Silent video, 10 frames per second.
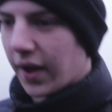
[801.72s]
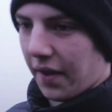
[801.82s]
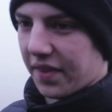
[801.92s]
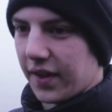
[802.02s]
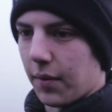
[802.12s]
but
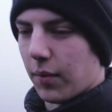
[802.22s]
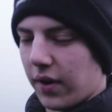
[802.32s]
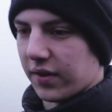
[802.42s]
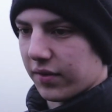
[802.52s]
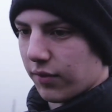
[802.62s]
I think it
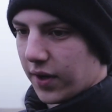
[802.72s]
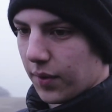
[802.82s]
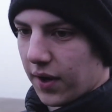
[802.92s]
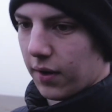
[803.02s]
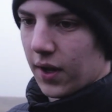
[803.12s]
works really
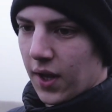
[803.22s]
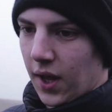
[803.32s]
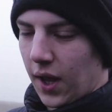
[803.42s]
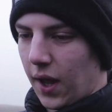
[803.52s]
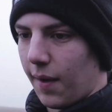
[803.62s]
well.
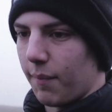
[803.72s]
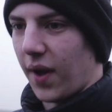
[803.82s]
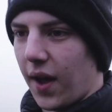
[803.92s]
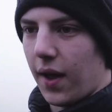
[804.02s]
Um,